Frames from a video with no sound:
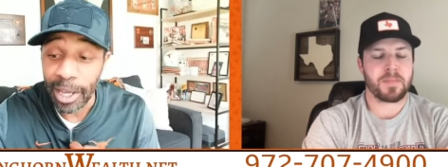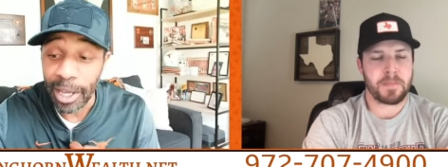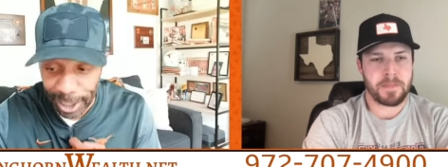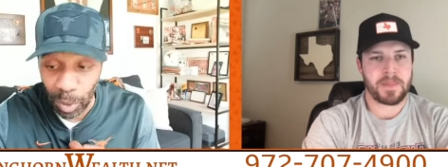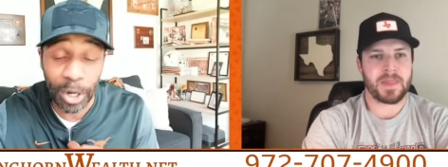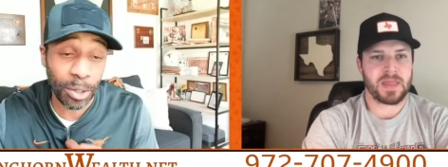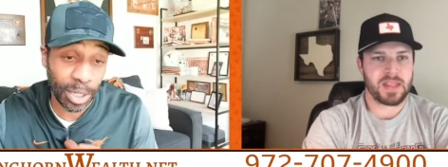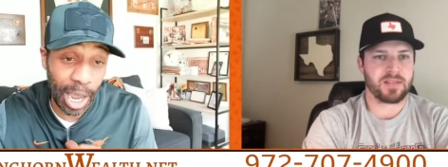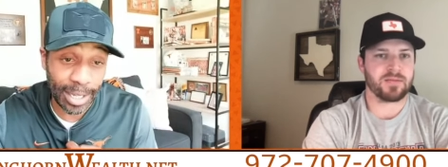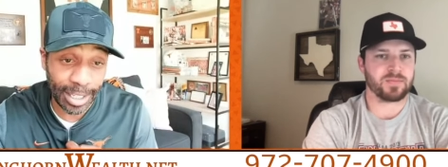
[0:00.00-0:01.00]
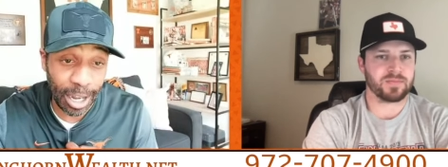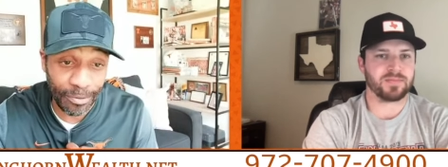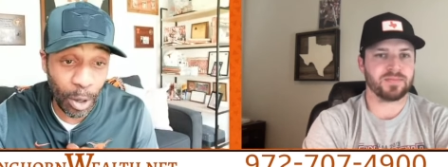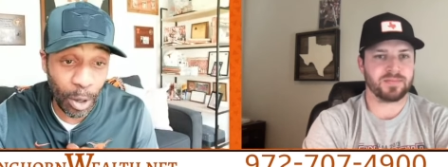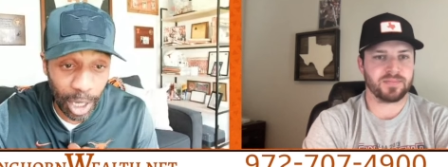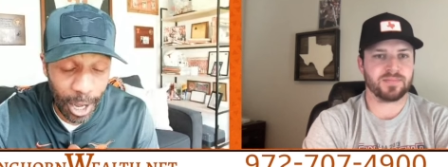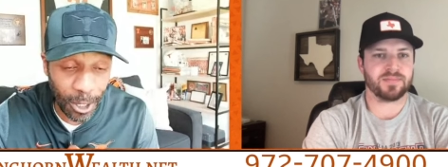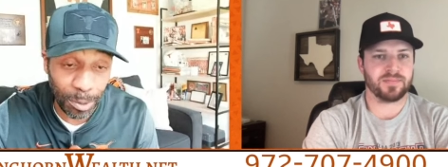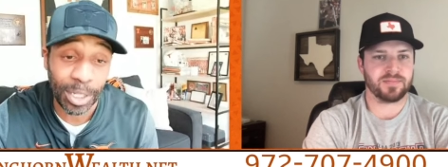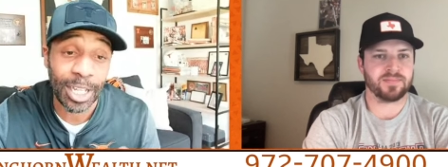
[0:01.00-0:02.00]
Speaker 1: he's one of those guys NFL
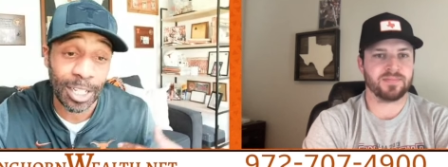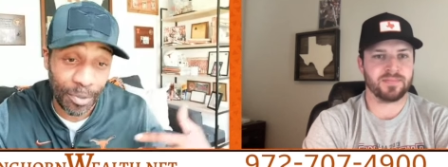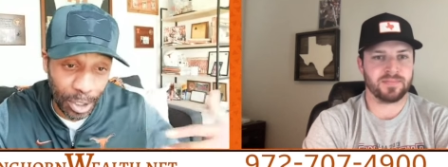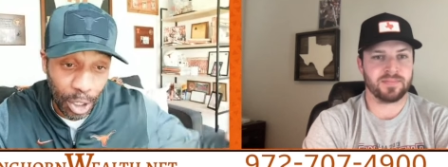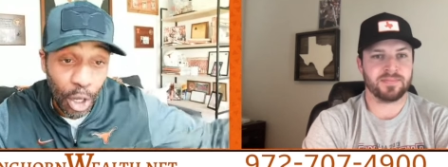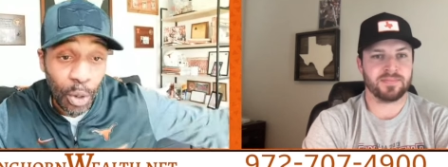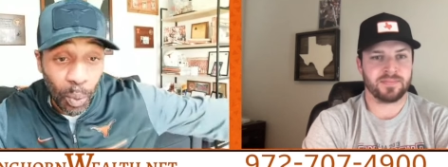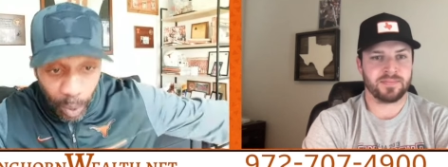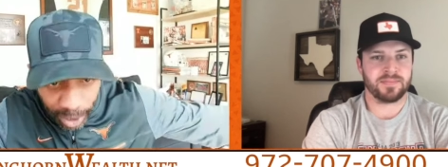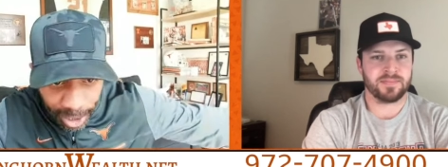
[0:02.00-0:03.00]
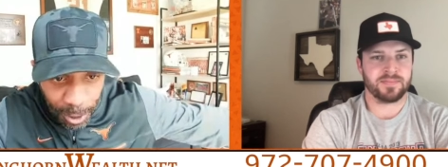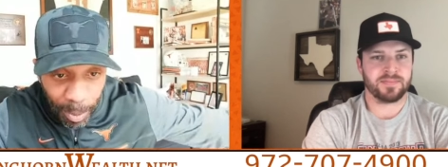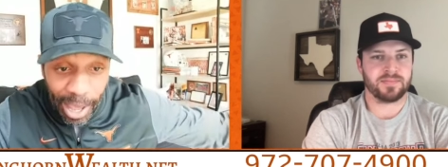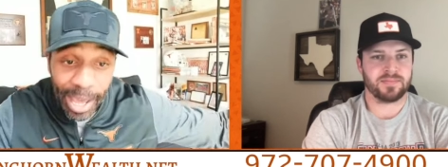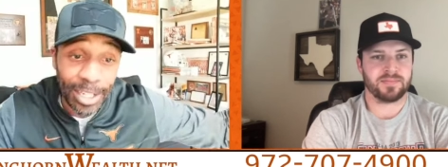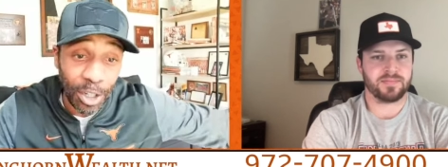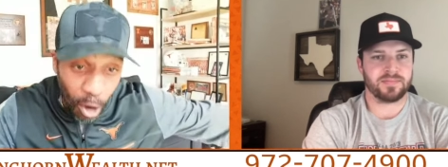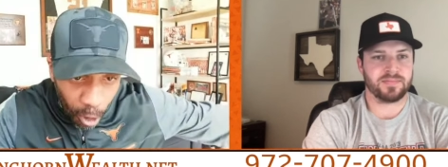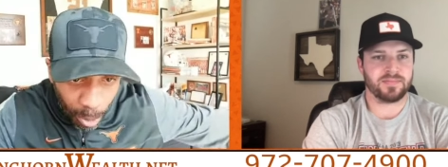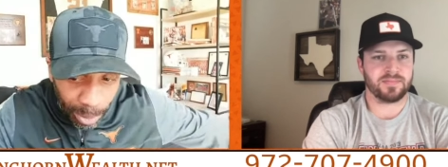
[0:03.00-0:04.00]
loves because of his wingspan, his
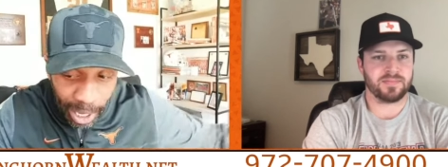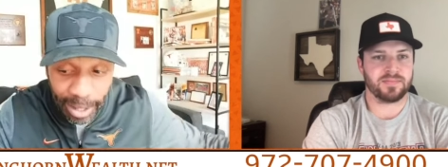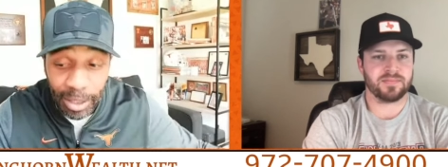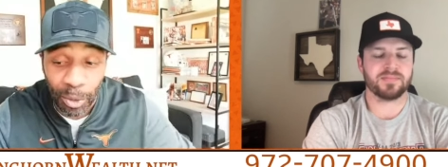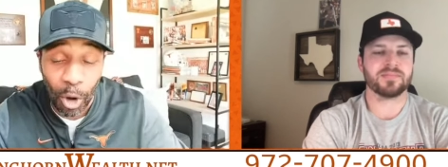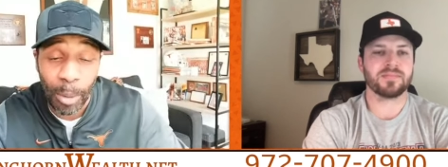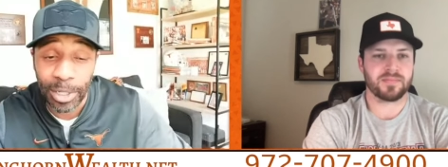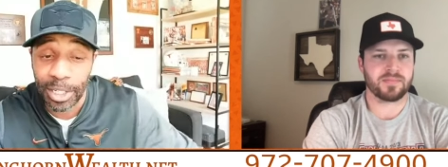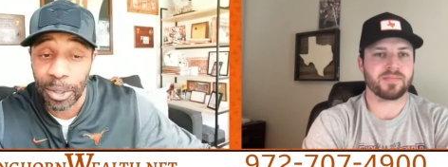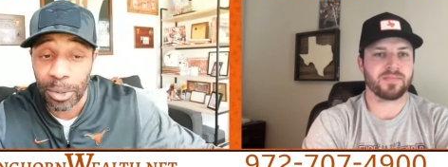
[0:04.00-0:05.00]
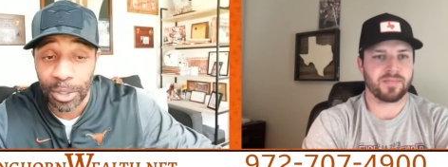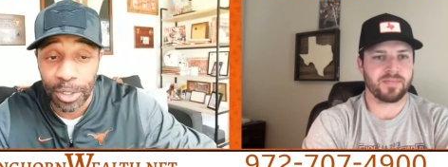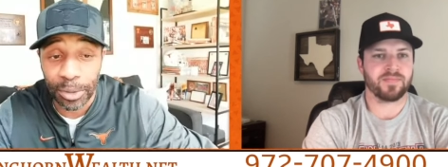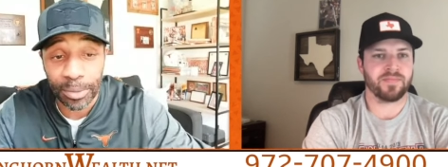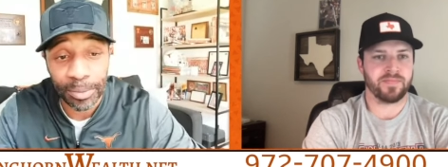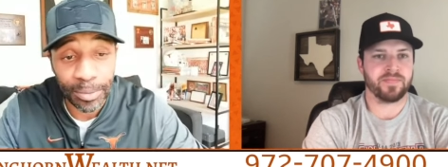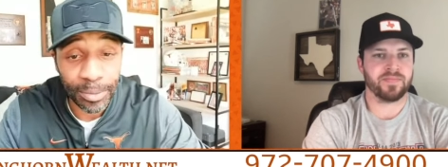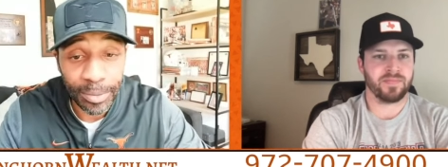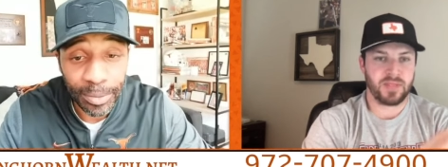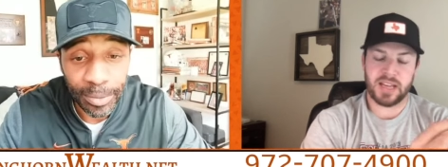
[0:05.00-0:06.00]
arm length, and raw materials too.
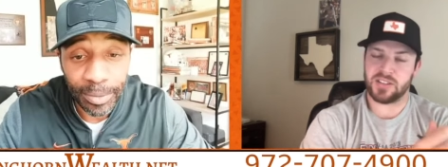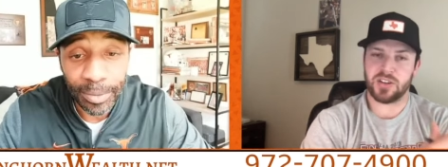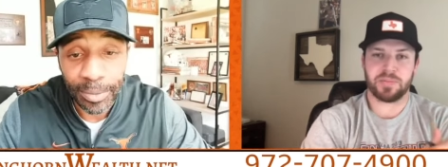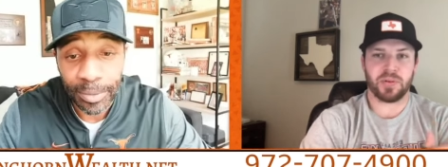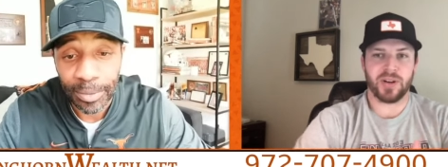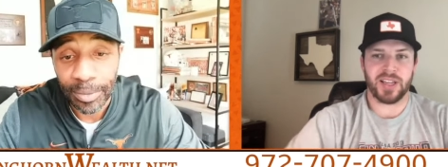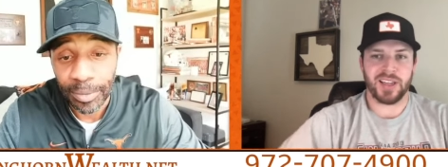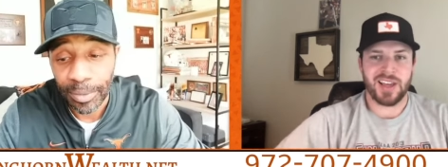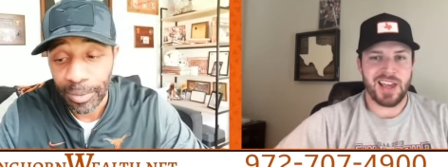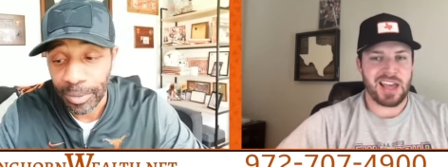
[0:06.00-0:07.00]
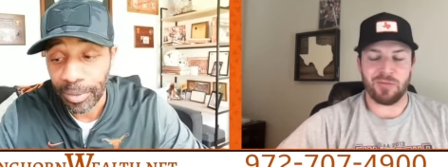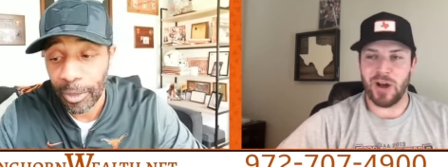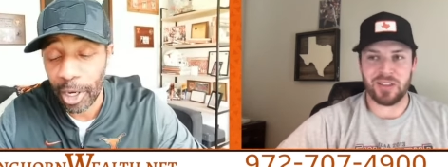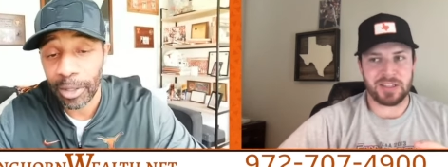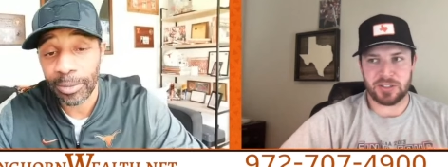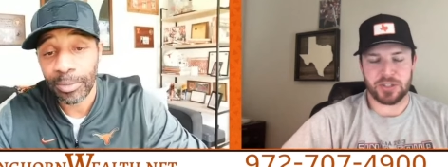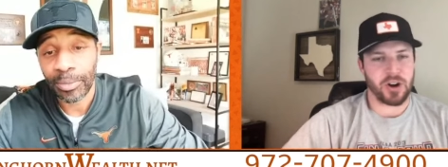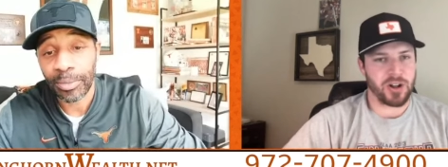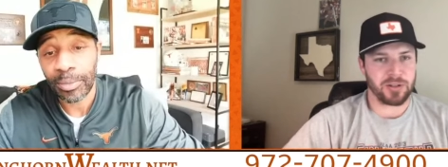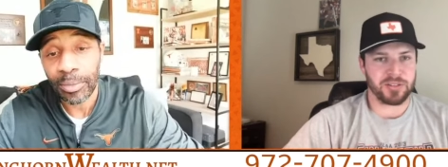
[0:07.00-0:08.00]
Speaker 2: That's a good point. And yeah. while these
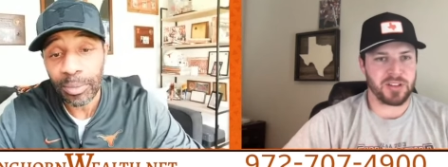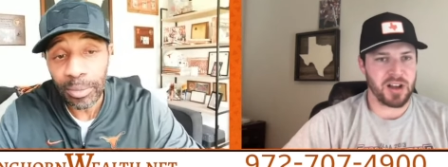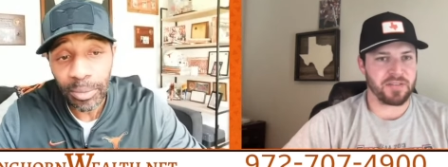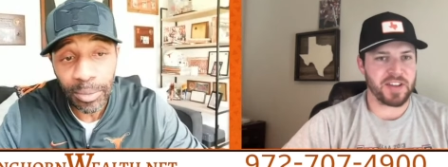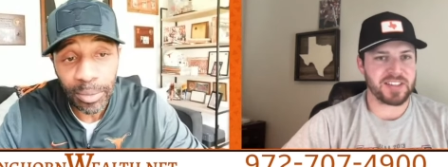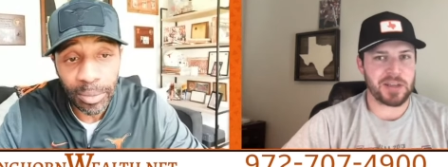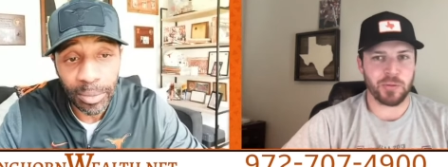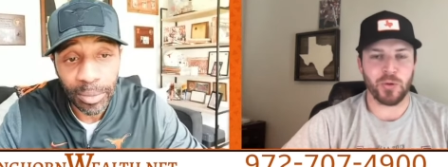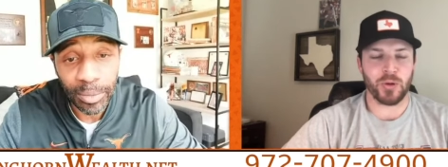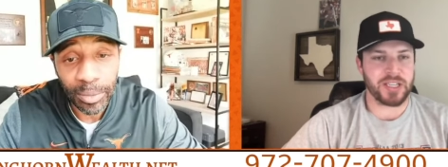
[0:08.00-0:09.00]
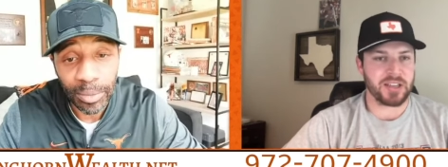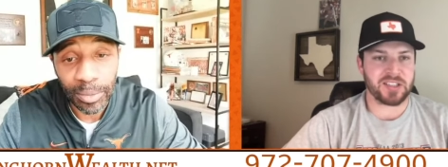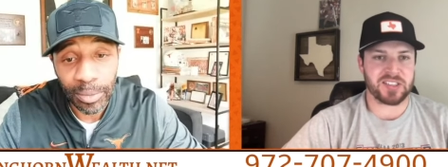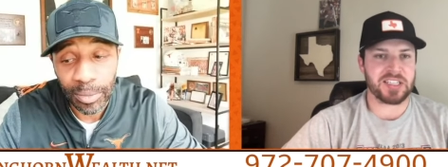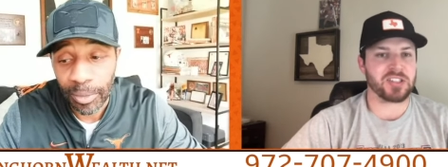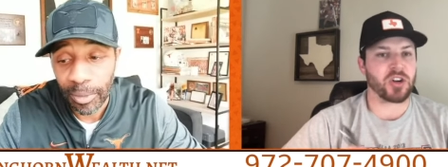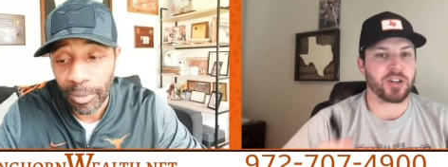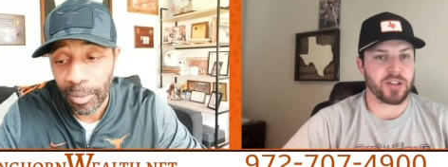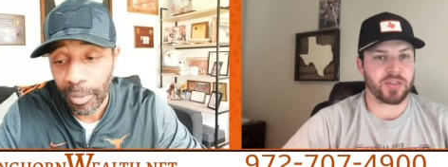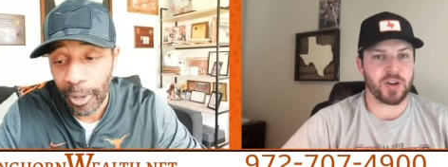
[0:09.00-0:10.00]
are all events that we'll get to see
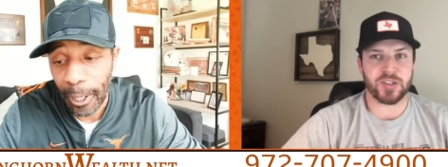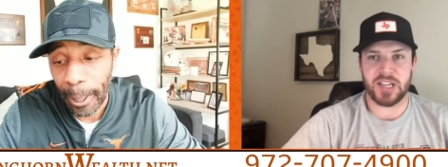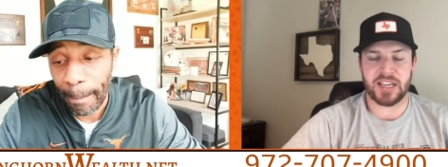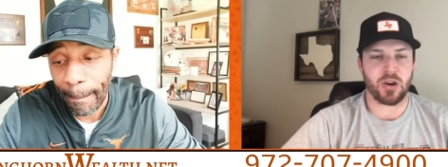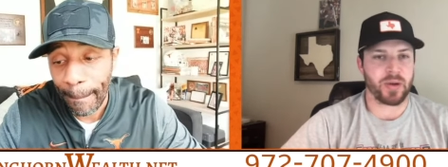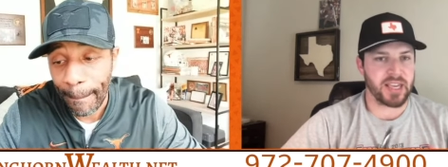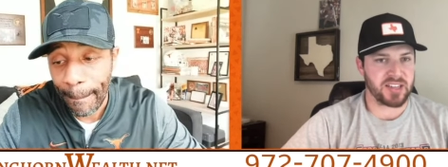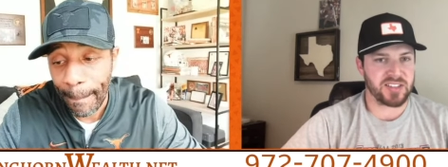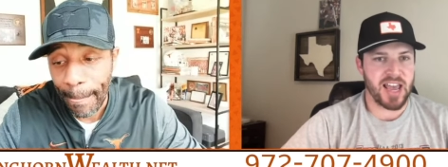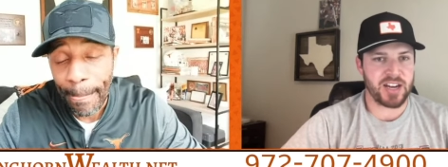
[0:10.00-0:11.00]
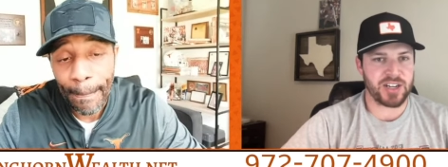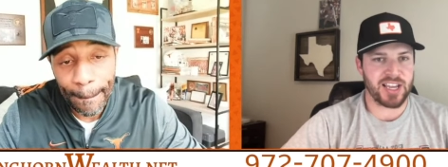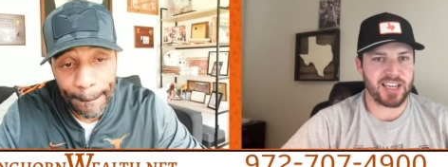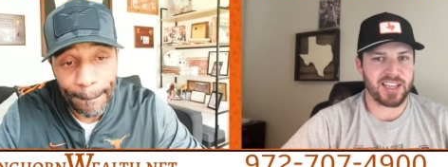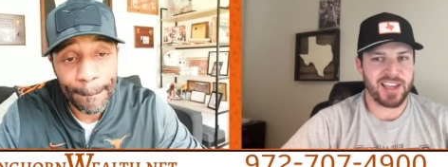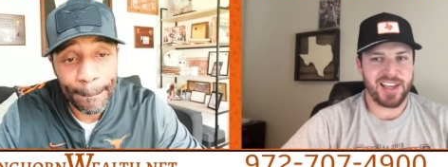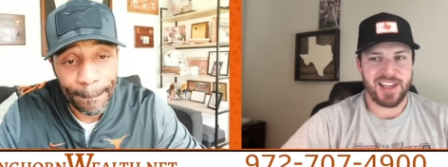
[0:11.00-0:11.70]
starting on Thursday, going into Saturday,